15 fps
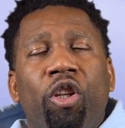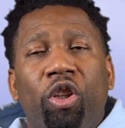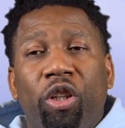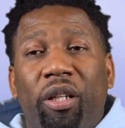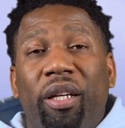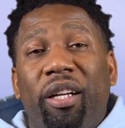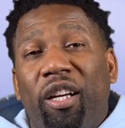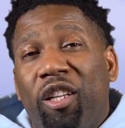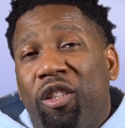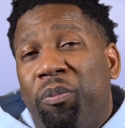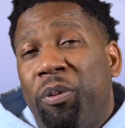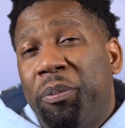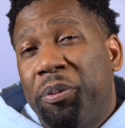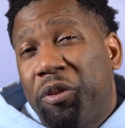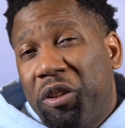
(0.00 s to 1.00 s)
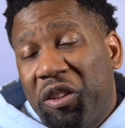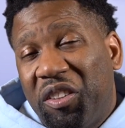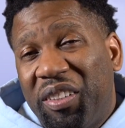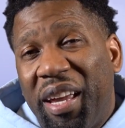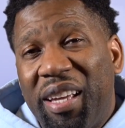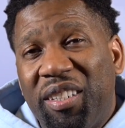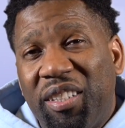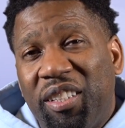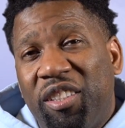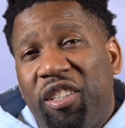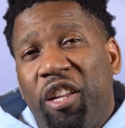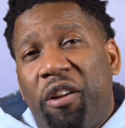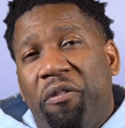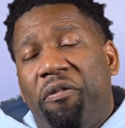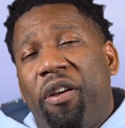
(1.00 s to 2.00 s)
looking at other people's success as their